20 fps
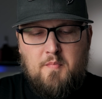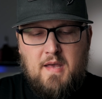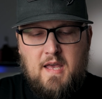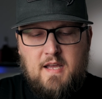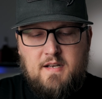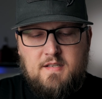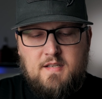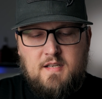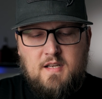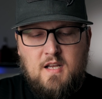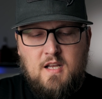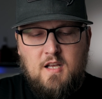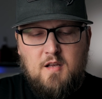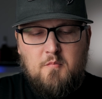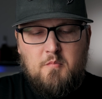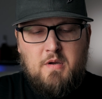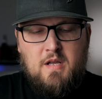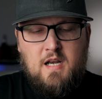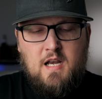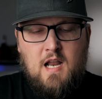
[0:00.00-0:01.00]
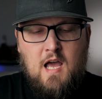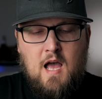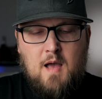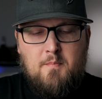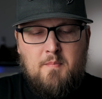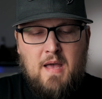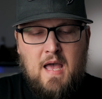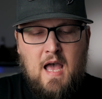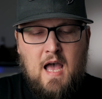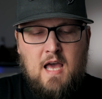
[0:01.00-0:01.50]
bit, but
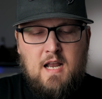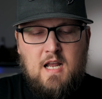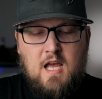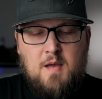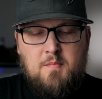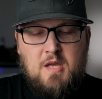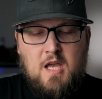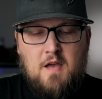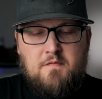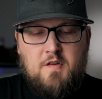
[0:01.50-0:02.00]
not bad. I mean,